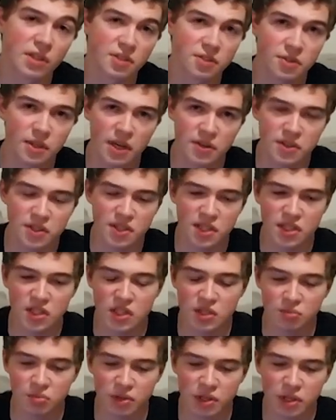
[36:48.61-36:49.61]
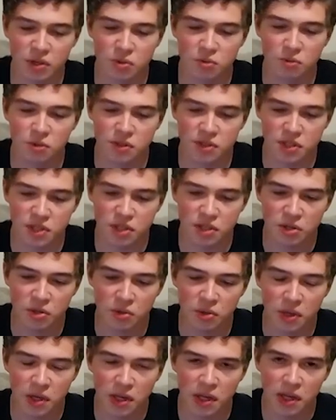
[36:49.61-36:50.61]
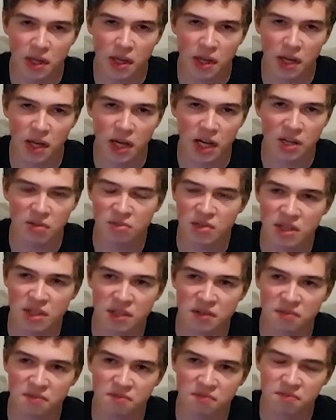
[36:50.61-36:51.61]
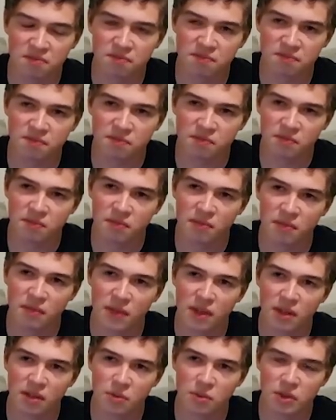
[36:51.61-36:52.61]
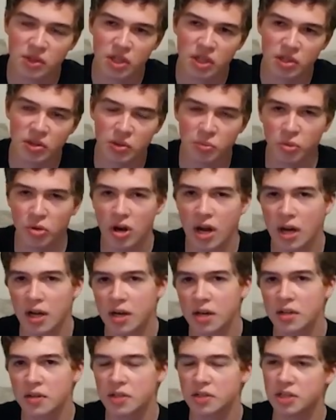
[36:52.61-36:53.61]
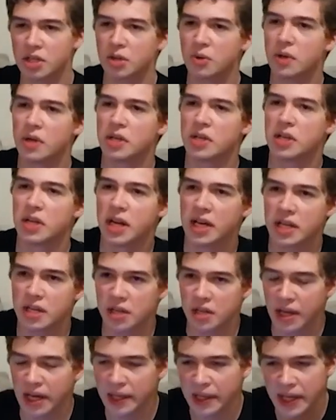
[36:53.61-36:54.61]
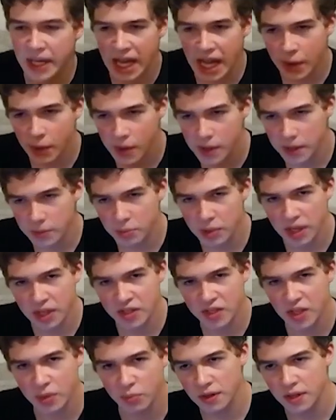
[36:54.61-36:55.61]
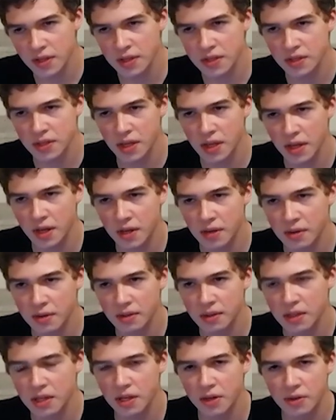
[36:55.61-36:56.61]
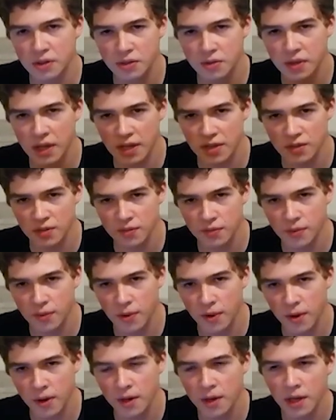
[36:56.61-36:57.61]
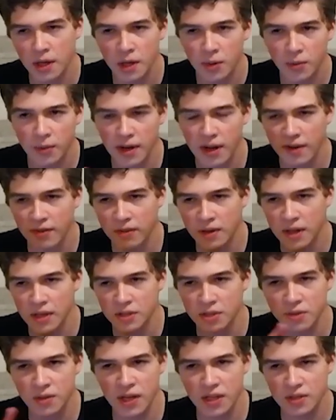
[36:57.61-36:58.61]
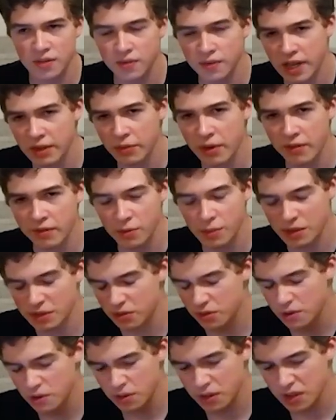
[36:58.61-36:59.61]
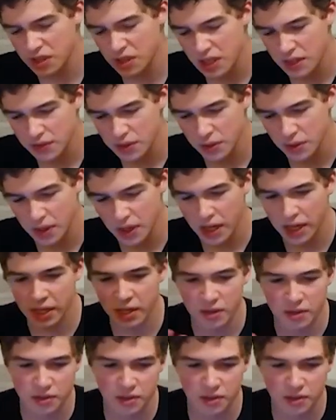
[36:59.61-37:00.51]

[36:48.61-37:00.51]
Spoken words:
2006 is pretty cool too. I mean, with the Praka and the Toa and Nika. I like how it picks up because, in 2004 and 2005 we have the Metro New York stuff, so it kind of